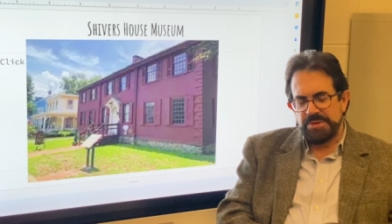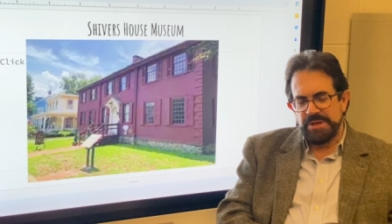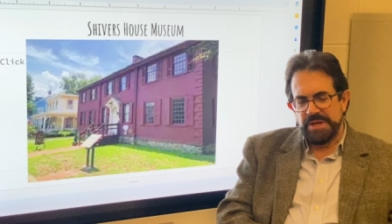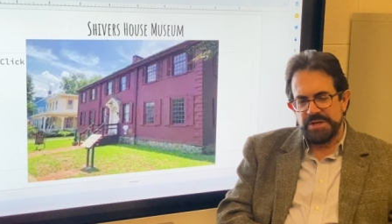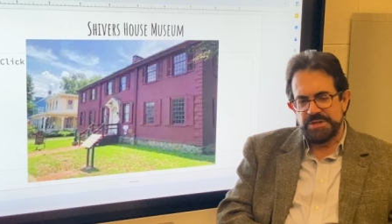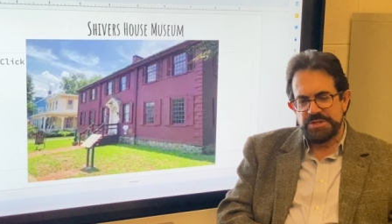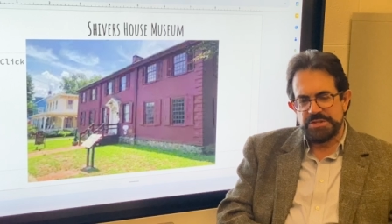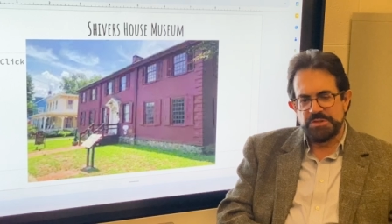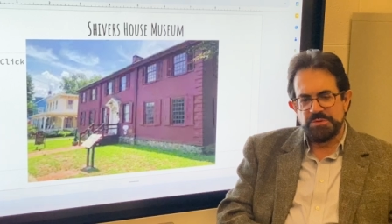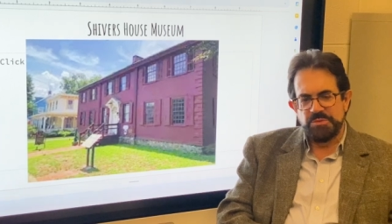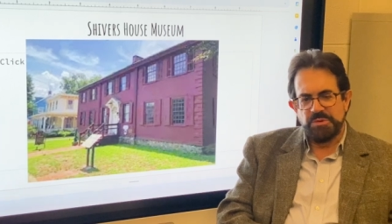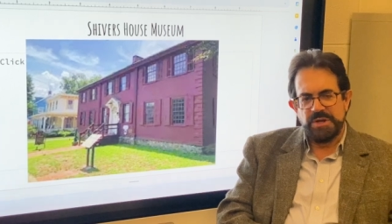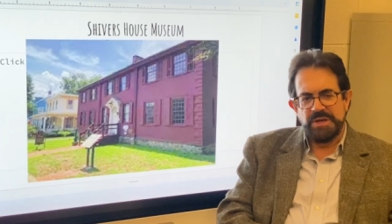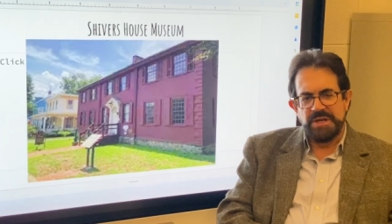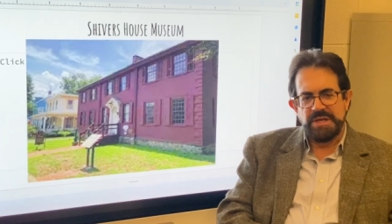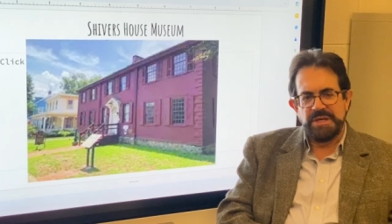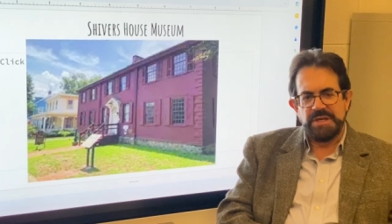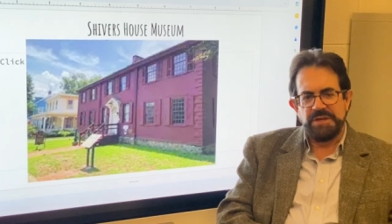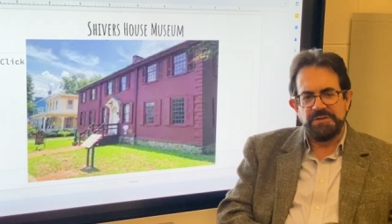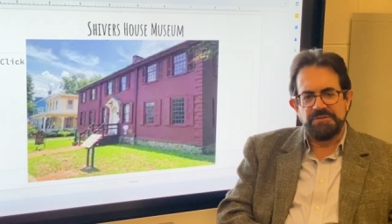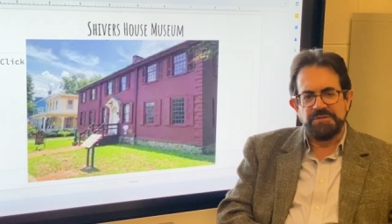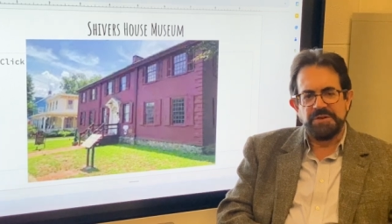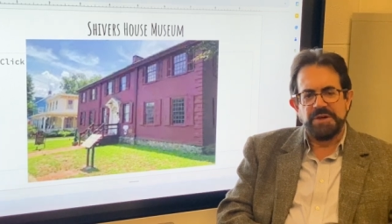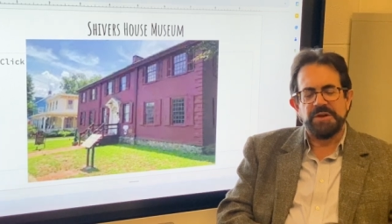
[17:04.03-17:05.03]
passed away,
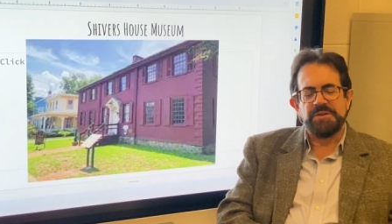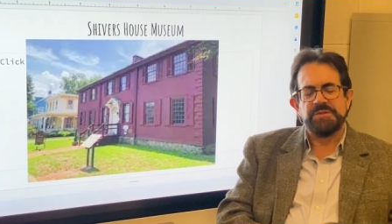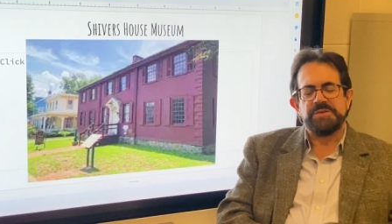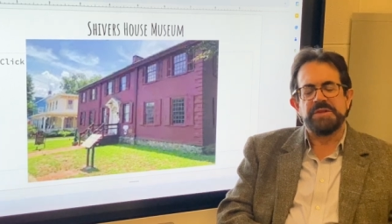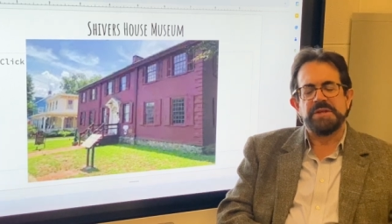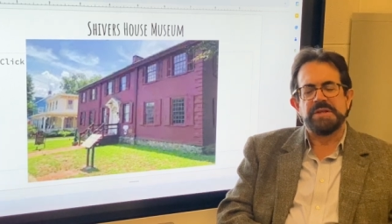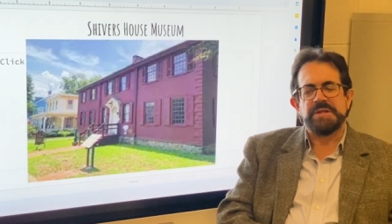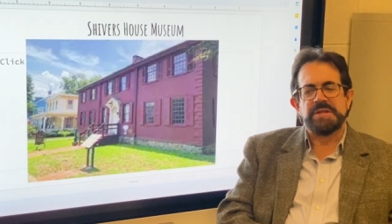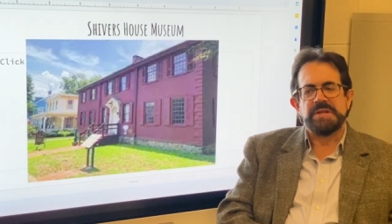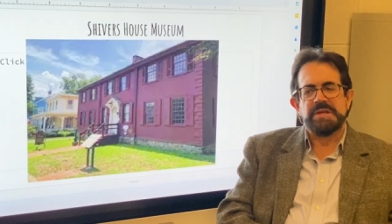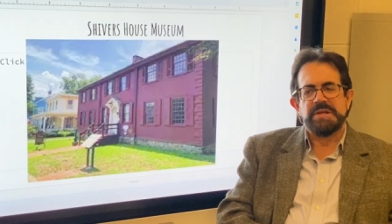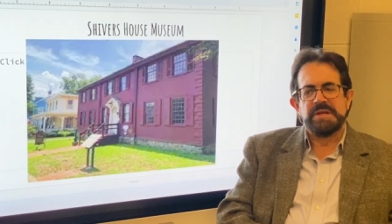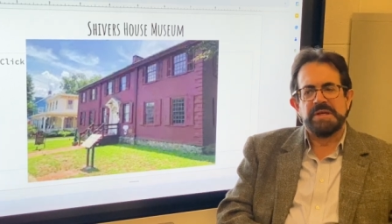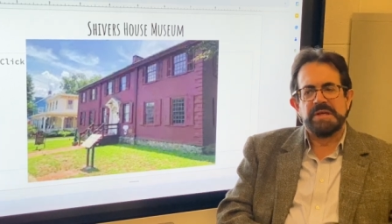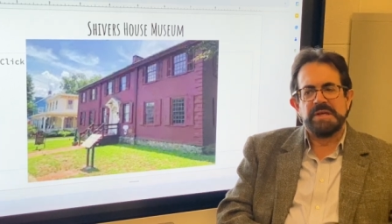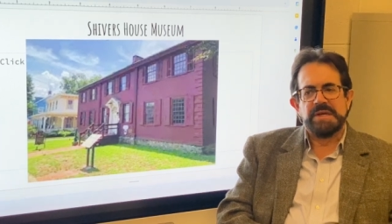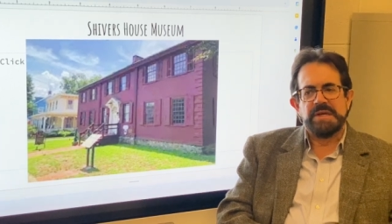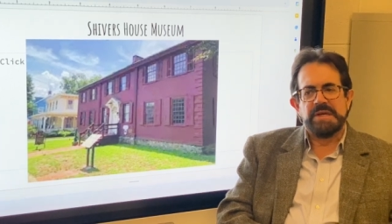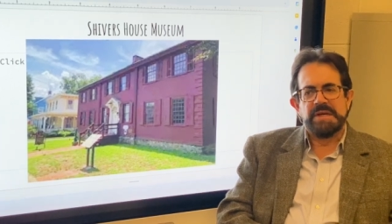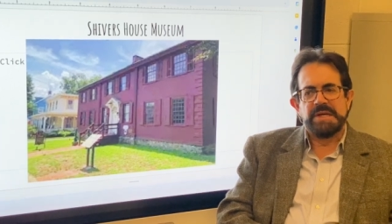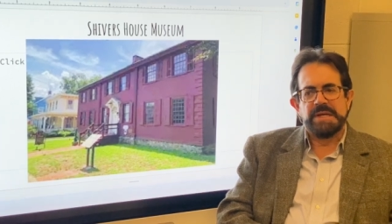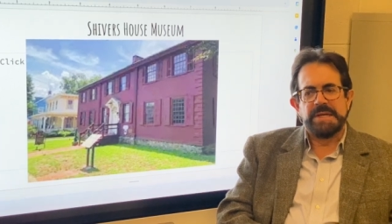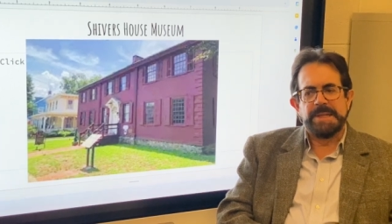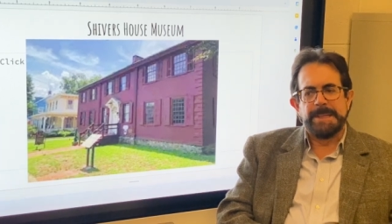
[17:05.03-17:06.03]
he felt that
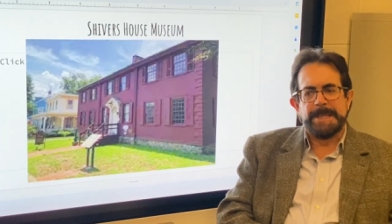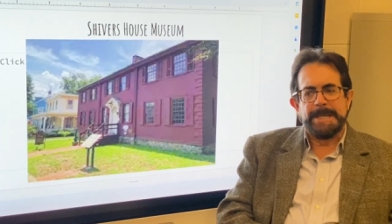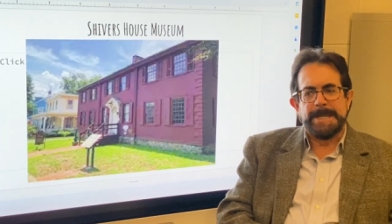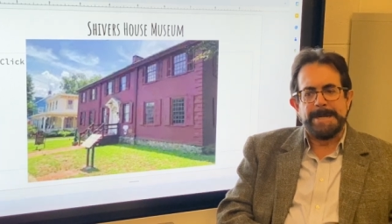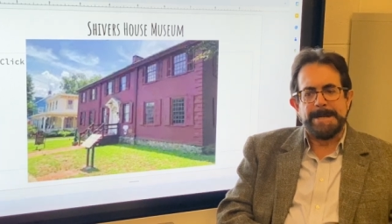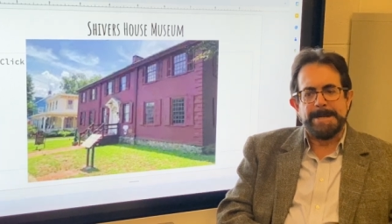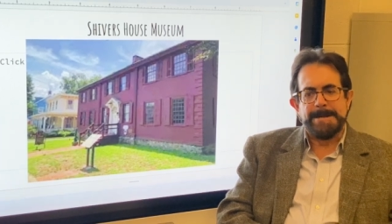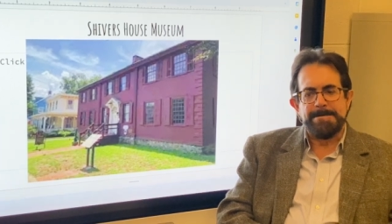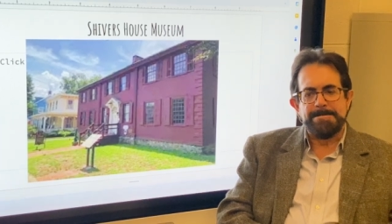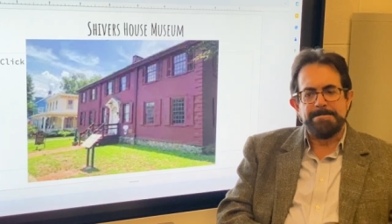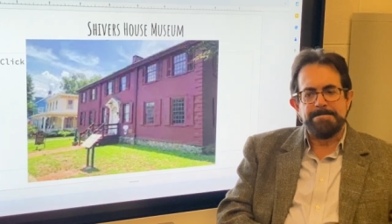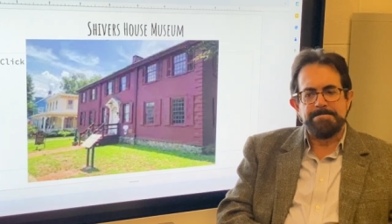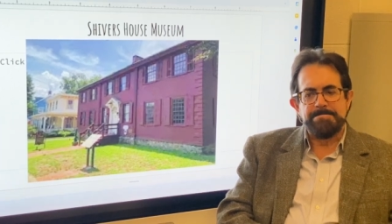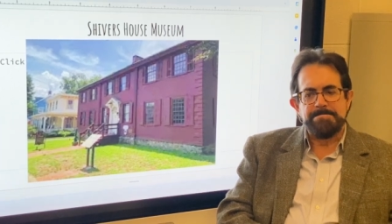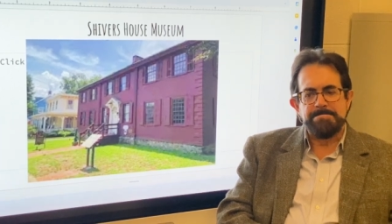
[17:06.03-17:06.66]
um,